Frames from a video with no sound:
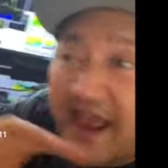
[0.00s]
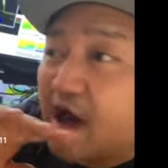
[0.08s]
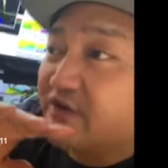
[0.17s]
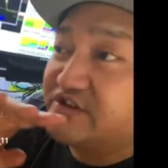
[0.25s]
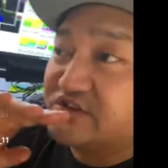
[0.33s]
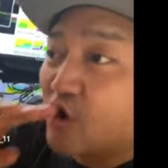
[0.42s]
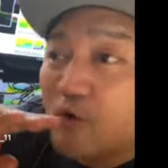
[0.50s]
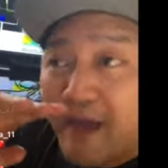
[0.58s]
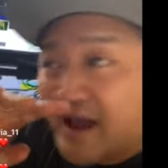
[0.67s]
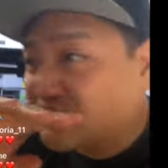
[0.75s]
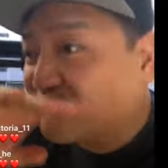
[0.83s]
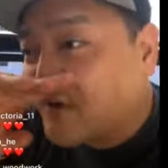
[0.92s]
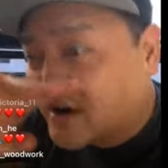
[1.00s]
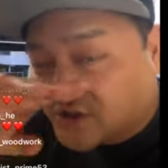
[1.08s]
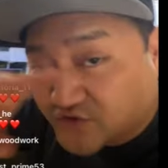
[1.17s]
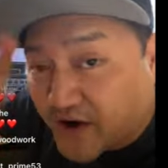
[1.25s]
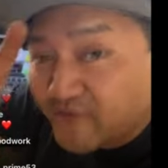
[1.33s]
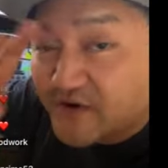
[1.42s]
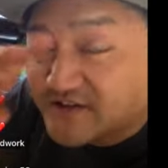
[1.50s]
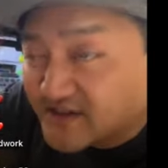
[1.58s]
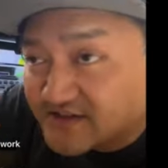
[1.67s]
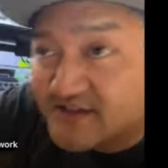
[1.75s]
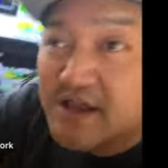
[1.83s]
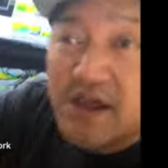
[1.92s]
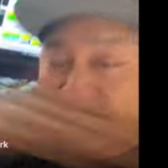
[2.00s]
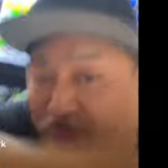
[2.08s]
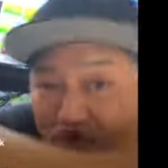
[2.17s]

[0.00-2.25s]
And now he's just going back to fucking straight resistance.